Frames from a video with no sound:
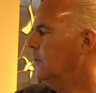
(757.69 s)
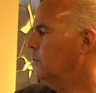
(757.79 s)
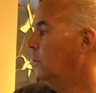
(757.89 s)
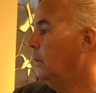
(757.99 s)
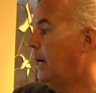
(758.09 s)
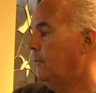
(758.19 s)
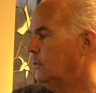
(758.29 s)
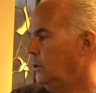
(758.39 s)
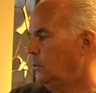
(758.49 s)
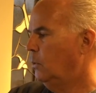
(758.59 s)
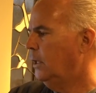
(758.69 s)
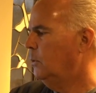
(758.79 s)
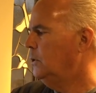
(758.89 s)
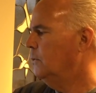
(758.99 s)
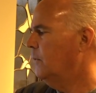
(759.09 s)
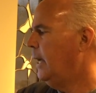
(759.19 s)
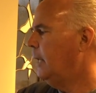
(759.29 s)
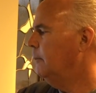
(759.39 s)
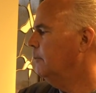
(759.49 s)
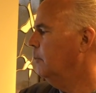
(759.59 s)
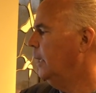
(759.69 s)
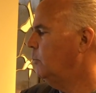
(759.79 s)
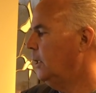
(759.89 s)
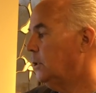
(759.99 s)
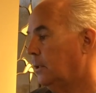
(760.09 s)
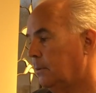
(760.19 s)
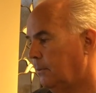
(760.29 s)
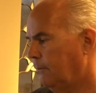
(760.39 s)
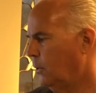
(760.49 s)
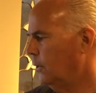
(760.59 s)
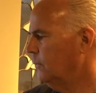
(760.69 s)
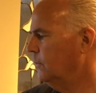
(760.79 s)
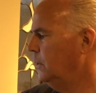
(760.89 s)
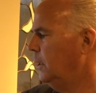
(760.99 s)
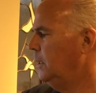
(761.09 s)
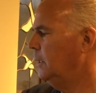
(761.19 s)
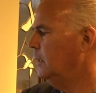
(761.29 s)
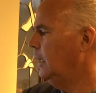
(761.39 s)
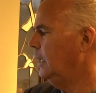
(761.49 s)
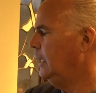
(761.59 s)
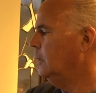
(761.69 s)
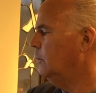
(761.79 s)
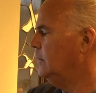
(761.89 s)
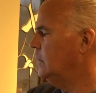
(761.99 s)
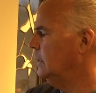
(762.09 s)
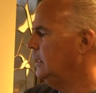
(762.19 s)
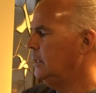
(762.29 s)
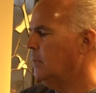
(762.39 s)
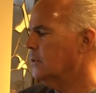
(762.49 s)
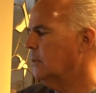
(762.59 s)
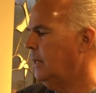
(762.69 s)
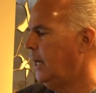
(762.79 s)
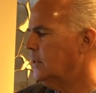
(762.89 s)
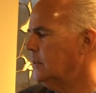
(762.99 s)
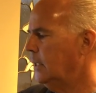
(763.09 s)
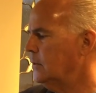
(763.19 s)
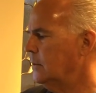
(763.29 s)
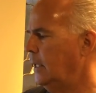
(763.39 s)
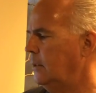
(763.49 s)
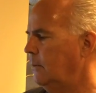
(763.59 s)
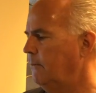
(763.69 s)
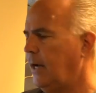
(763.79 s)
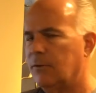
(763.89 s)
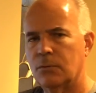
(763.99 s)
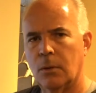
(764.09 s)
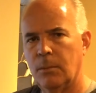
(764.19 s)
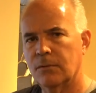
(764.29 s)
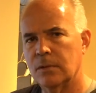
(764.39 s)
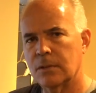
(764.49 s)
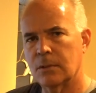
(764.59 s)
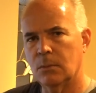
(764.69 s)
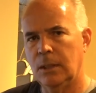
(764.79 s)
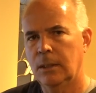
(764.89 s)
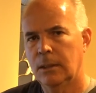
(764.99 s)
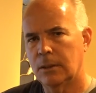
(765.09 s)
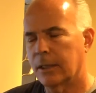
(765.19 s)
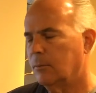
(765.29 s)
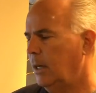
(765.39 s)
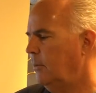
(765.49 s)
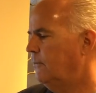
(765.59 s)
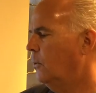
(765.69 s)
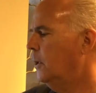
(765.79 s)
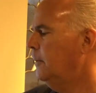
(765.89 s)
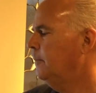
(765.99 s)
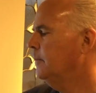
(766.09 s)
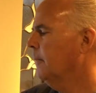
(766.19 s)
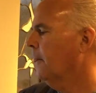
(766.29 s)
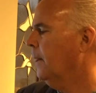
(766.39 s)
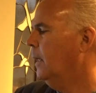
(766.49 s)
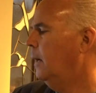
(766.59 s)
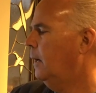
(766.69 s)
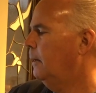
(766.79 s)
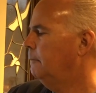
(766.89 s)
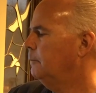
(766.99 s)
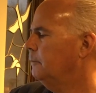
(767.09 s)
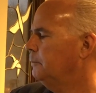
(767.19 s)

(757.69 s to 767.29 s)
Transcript: So obviously you'd want to reduce that. Blood pressure, of course, is good. Increasing lean muscle mass, that's that fat store business that we talked about before. Um,